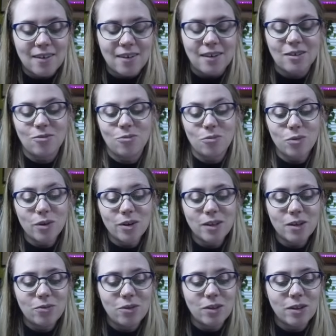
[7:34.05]
is
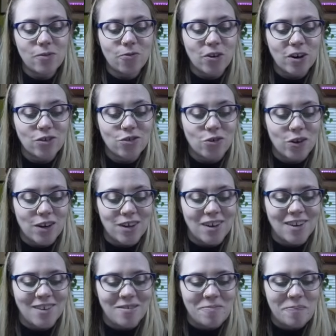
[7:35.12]
really, really
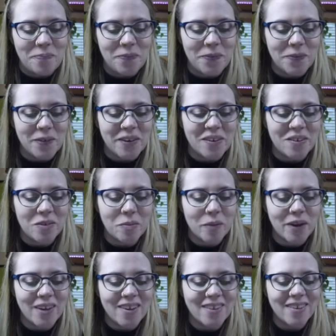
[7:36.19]
frustrating when you
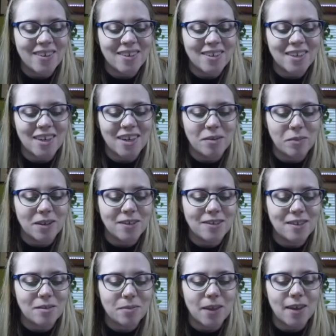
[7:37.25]
spend a long time on
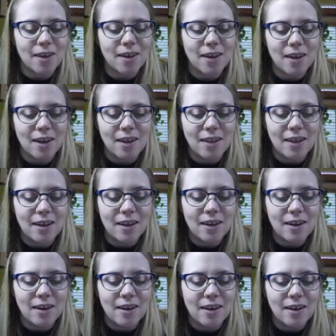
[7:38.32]
something and
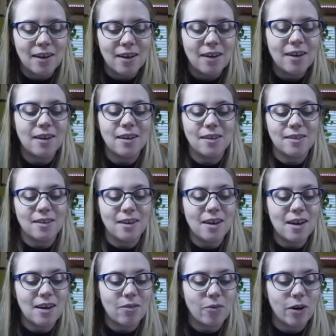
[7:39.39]
then it is
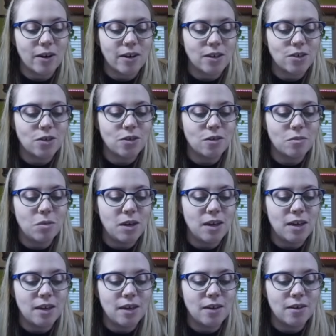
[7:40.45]
not where it should
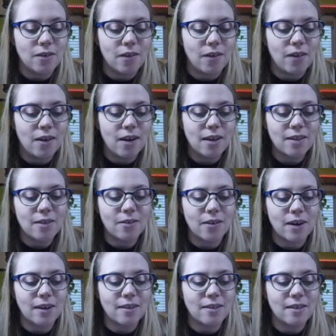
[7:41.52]
be or not the
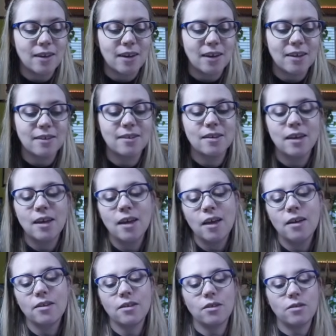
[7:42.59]
right size.
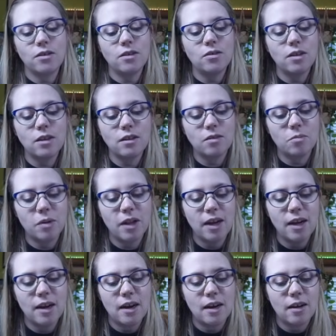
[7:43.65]
So doing this
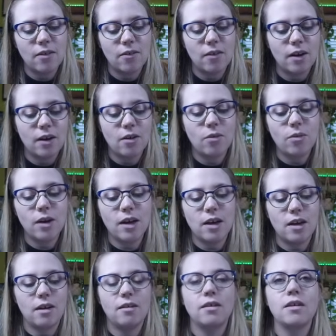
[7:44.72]
planning right
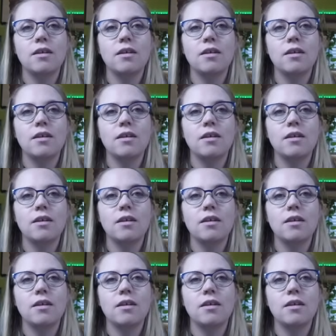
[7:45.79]
away